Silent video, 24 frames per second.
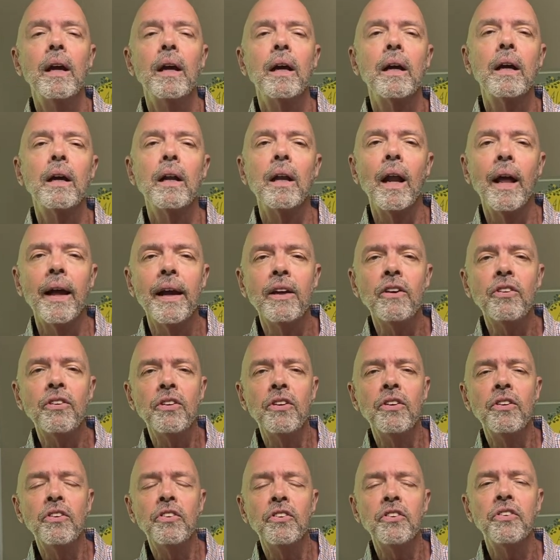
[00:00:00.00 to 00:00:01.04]

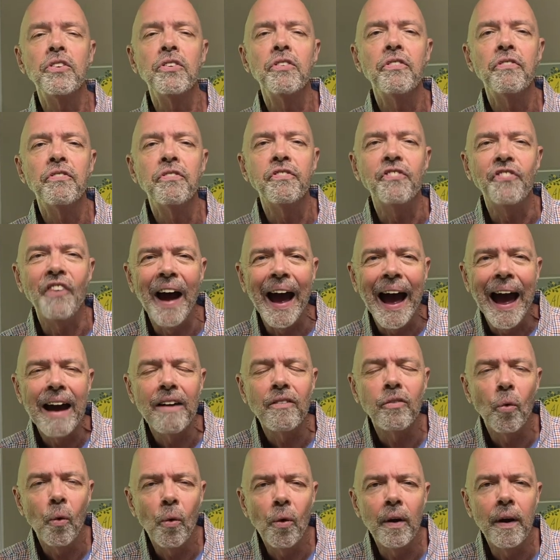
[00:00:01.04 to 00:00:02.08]
Galatians
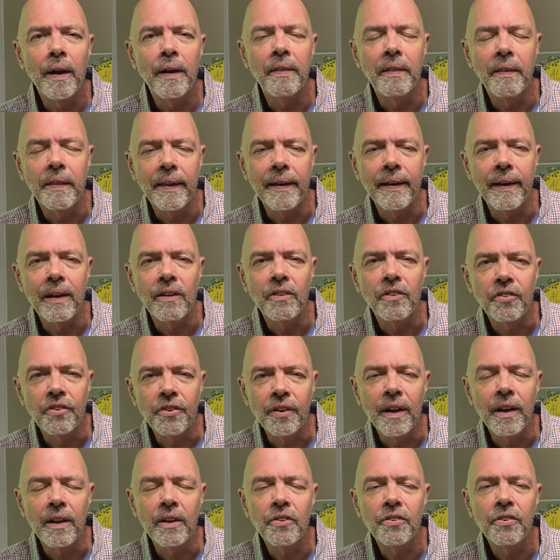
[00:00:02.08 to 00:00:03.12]
5:1 then
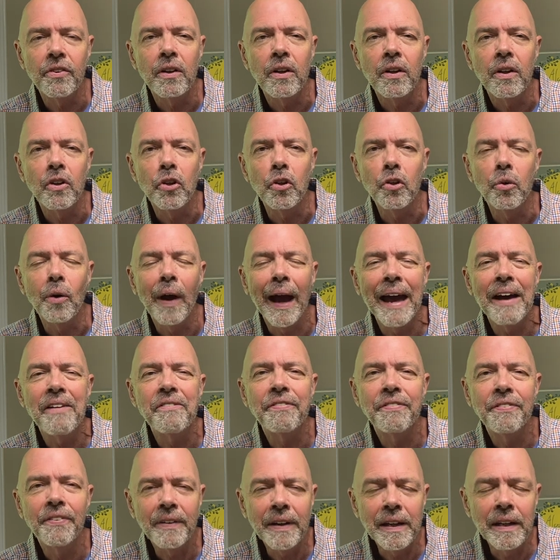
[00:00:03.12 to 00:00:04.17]
says, "You have
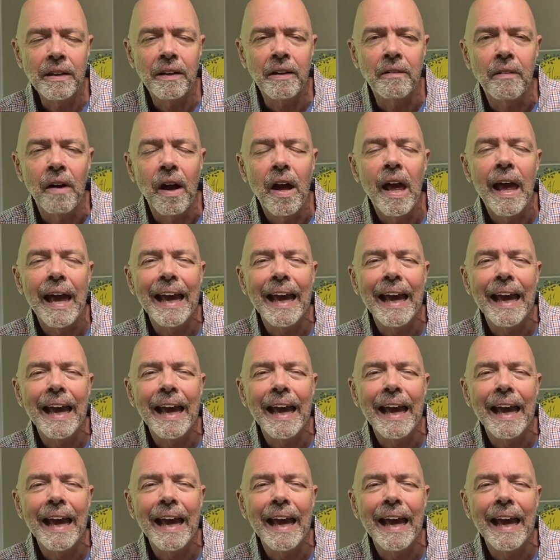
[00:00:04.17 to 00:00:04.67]
freedom.